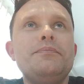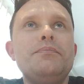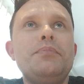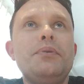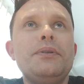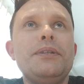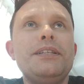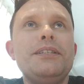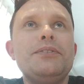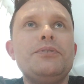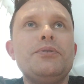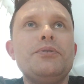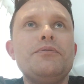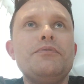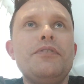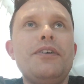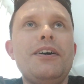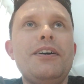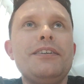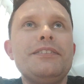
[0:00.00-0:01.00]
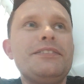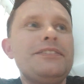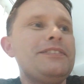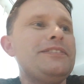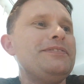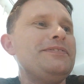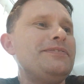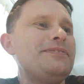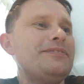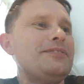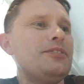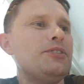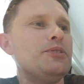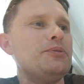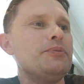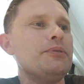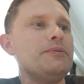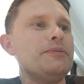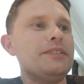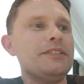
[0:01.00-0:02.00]
pulling too fast? Because
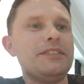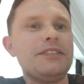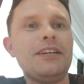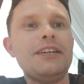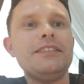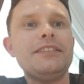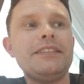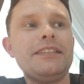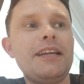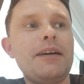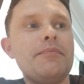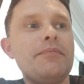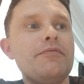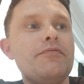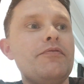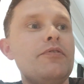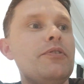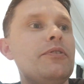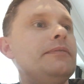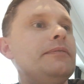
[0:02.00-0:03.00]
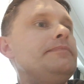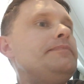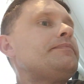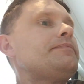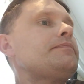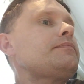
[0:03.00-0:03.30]
we were discussing that before.